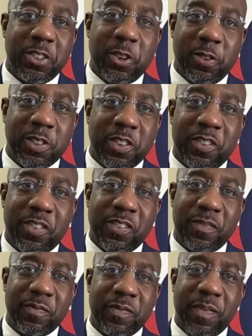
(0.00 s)

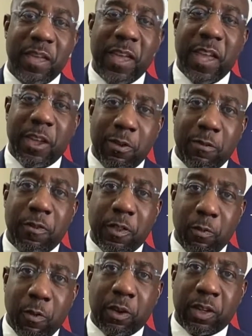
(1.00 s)
churches. Thank you for
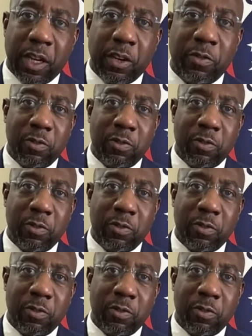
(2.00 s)
the work that you